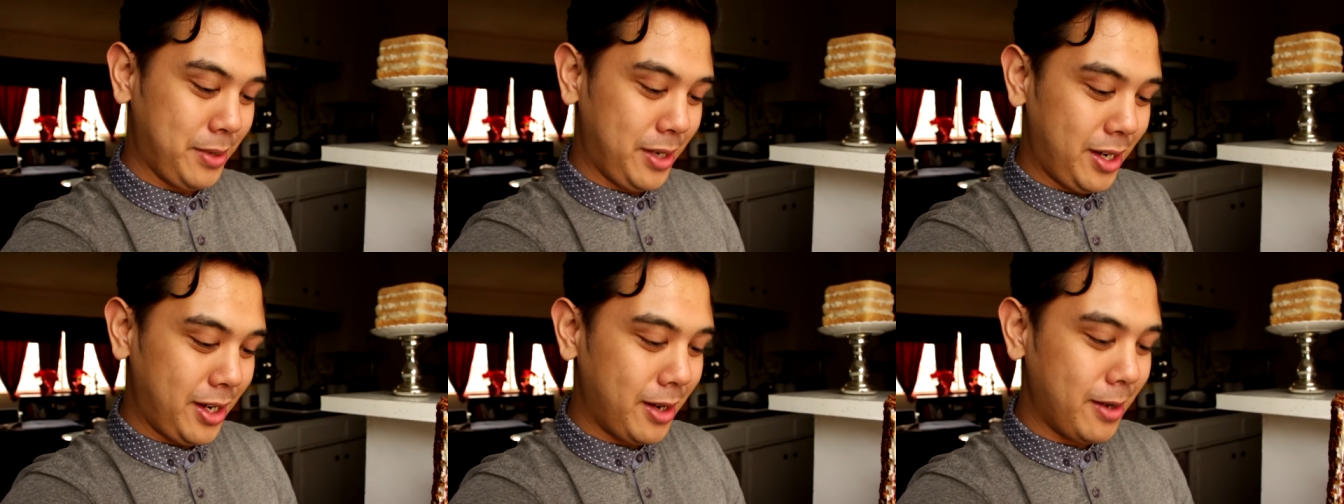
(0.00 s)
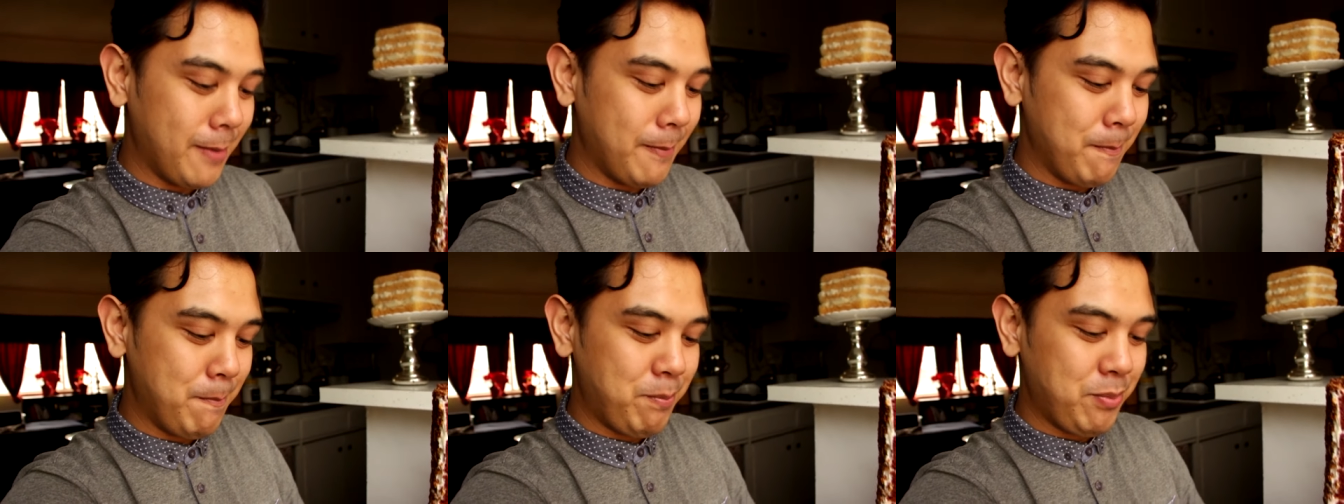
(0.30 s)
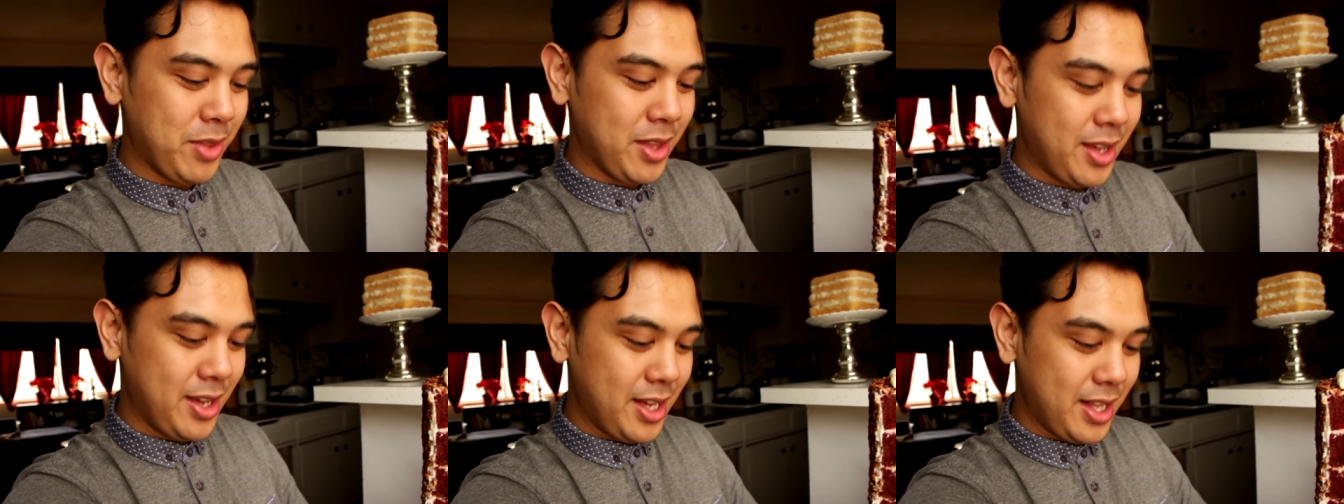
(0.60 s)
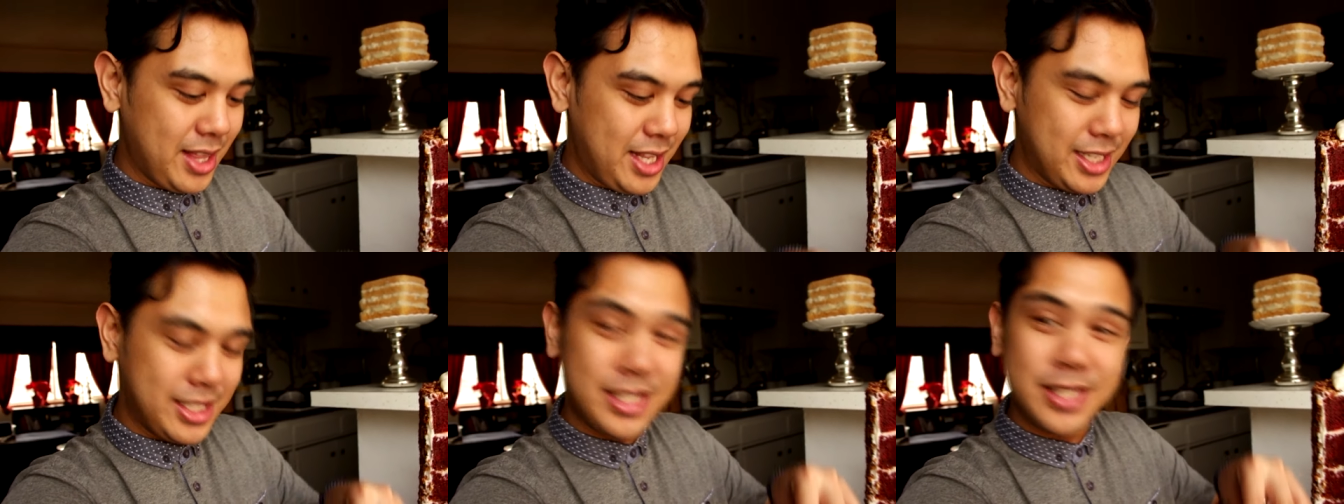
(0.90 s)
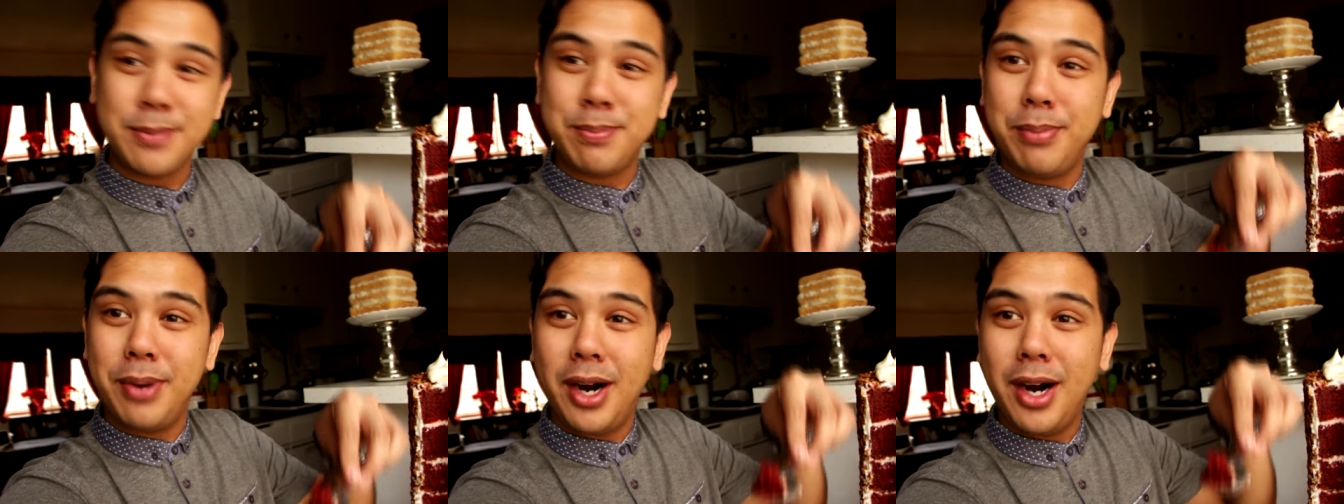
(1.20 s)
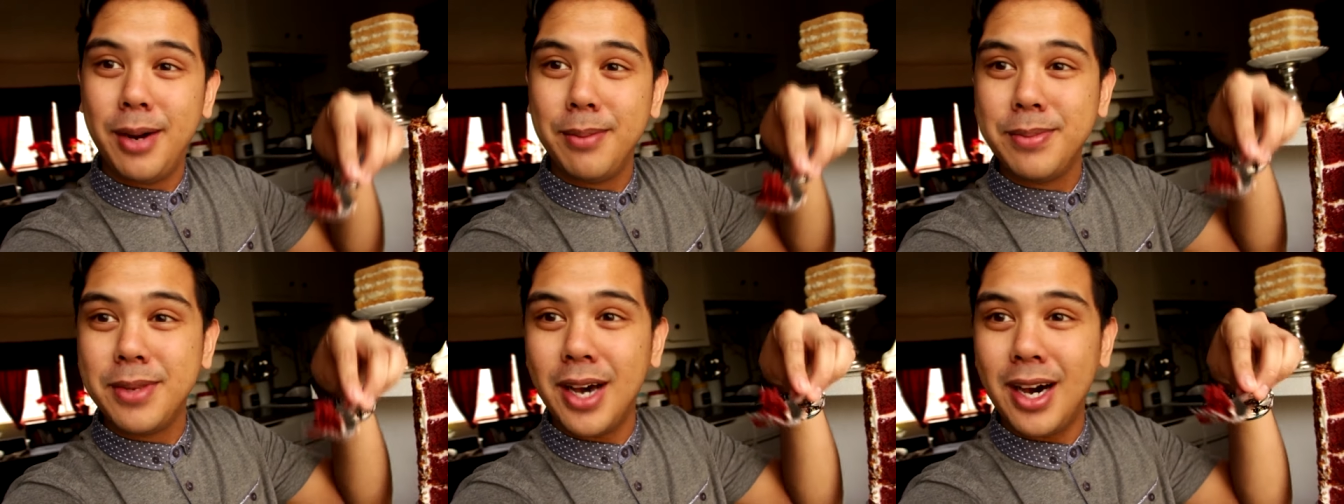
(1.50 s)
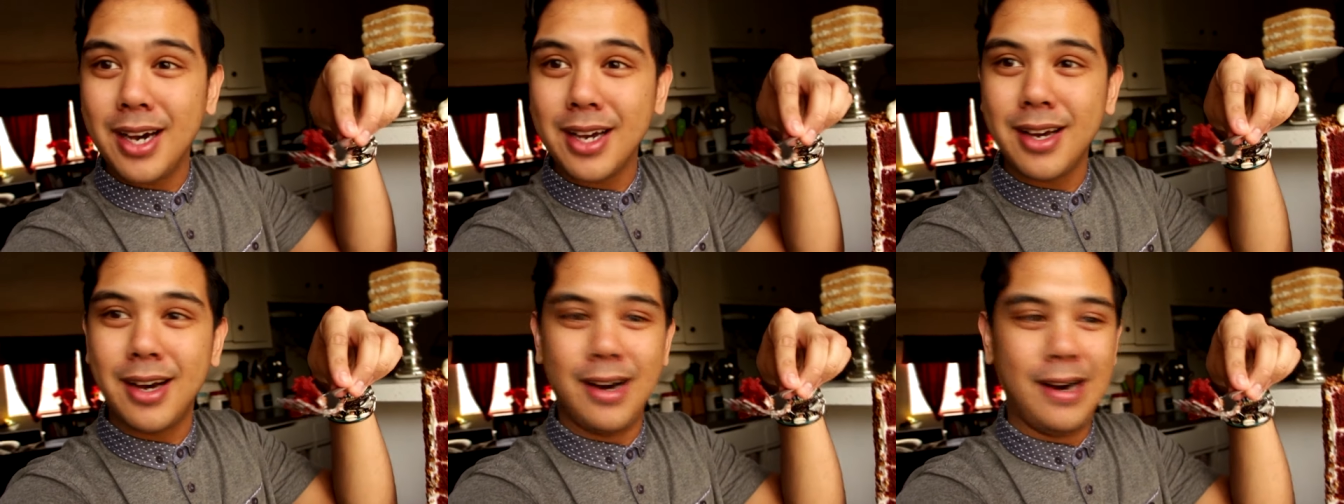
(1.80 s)
bomb. This is bomb
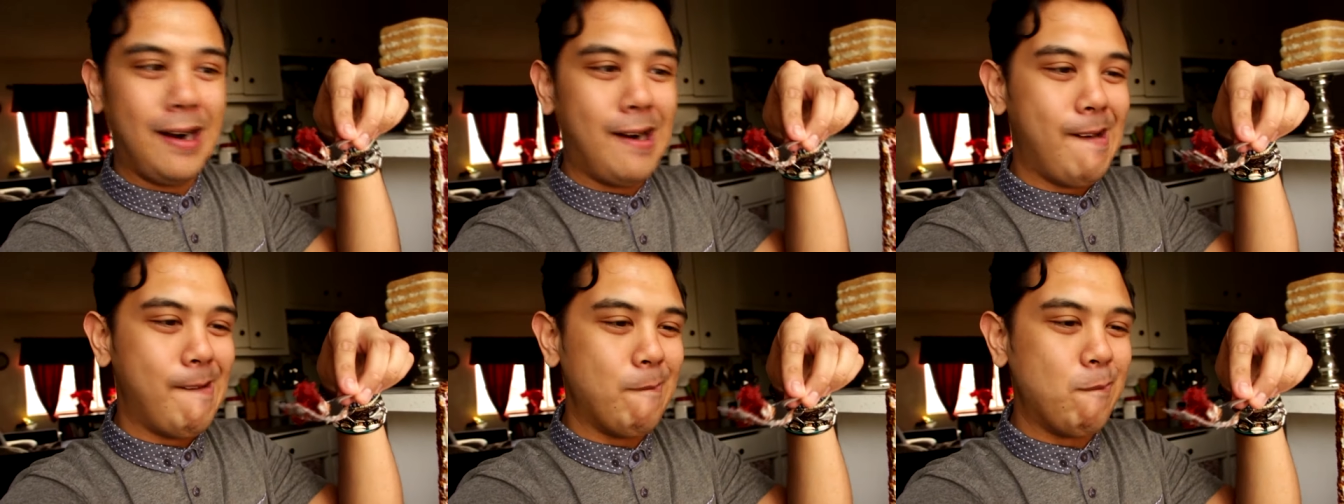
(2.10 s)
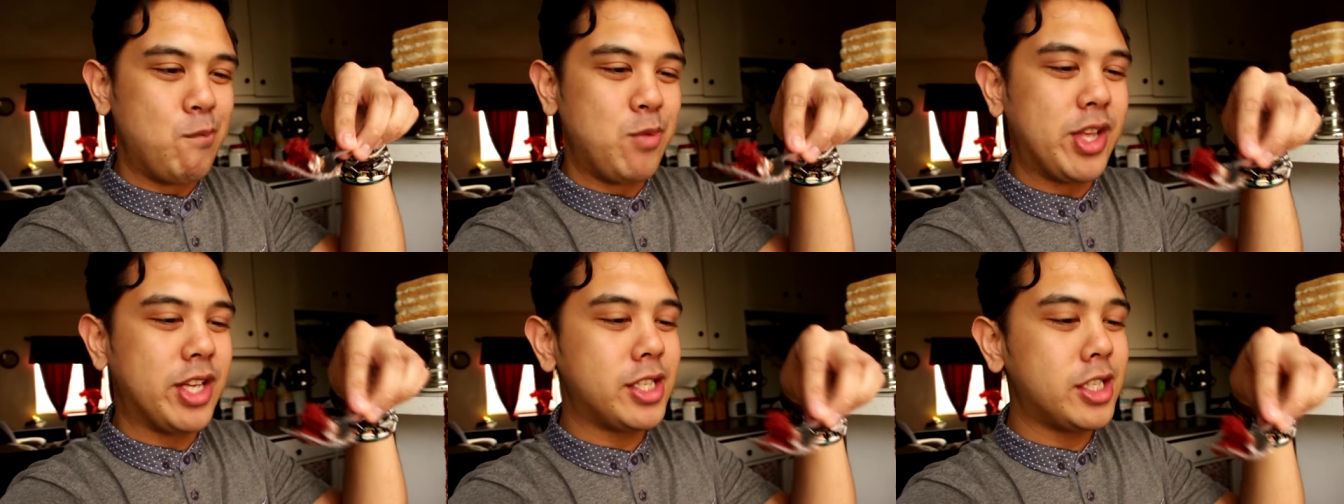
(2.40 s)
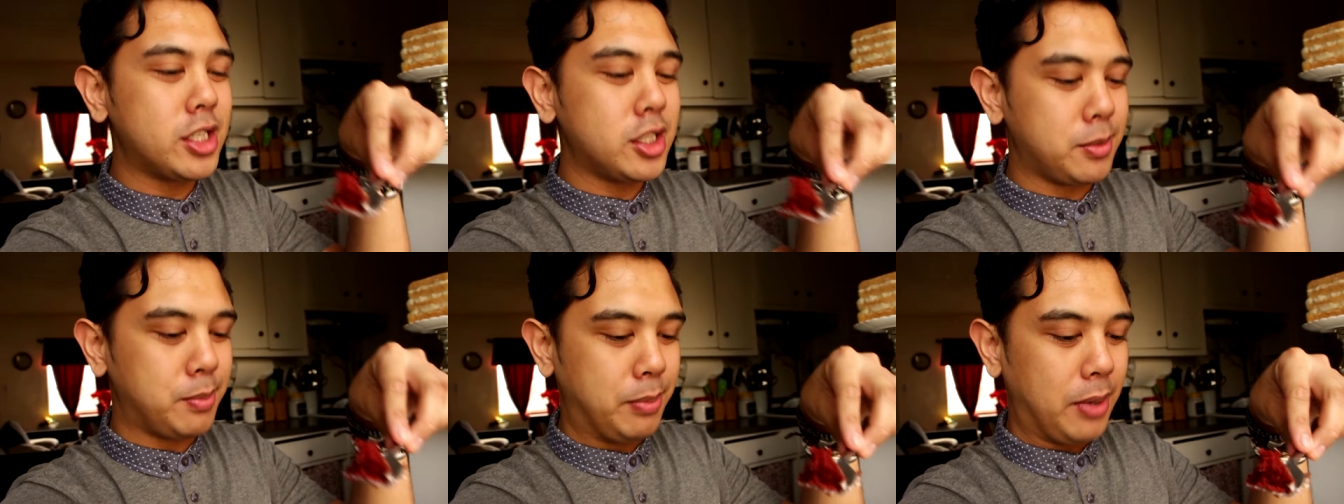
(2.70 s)
dot com. This is